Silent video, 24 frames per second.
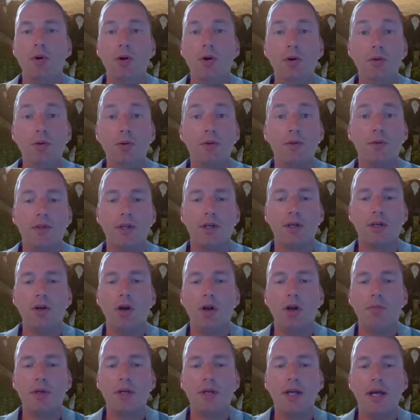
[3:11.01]
potent than
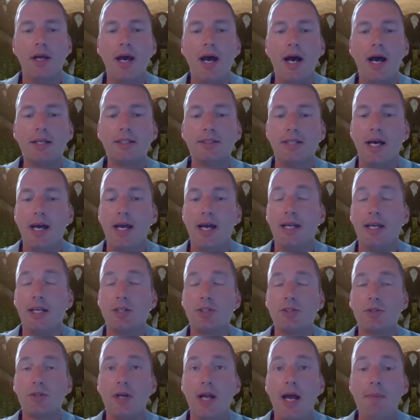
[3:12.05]
carbon dioxide at
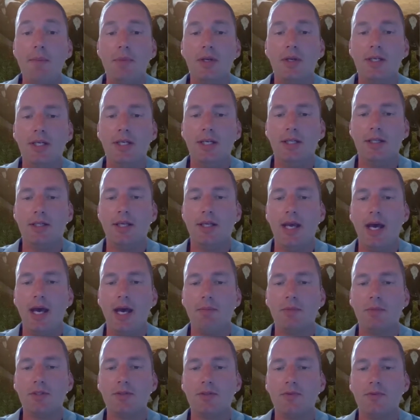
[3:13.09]
trapping heat in the
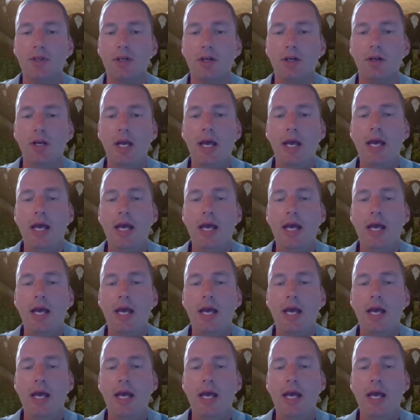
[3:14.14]
atmosphere.